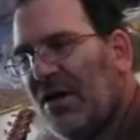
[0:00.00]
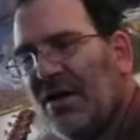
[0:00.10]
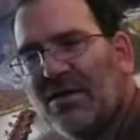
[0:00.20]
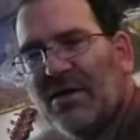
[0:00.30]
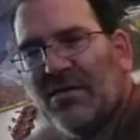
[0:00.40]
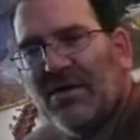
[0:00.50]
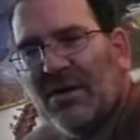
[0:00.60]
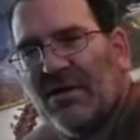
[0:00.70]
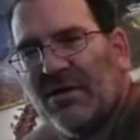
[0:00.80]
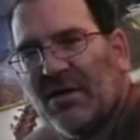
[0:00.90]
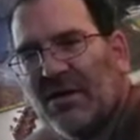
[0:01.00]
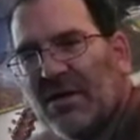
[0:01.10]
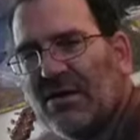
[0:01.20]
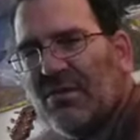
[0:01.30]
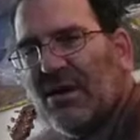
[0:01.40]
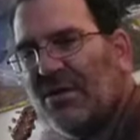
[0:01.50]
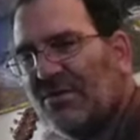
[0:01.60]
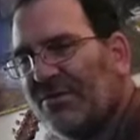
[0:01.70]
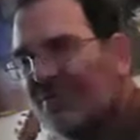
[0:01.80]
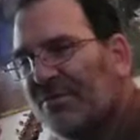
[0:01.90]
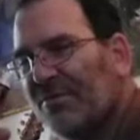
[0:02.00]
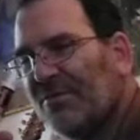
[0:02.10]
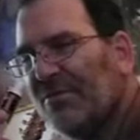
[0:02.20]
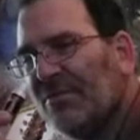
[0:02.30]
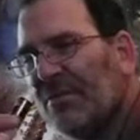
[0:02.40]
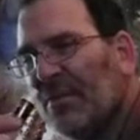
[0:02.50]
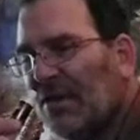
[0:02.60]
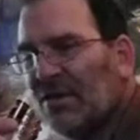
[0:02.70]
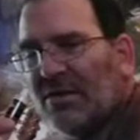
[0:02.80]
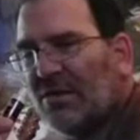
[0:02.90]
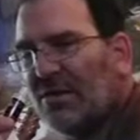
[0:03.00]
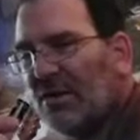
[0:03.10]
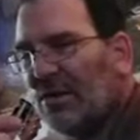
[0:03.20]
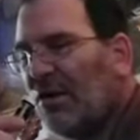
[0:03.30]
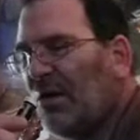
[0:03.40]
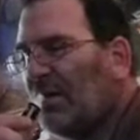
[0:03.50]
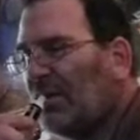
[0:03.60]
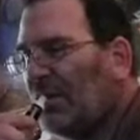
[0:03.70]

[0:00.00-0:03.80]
has different things to think about. It's just a thought.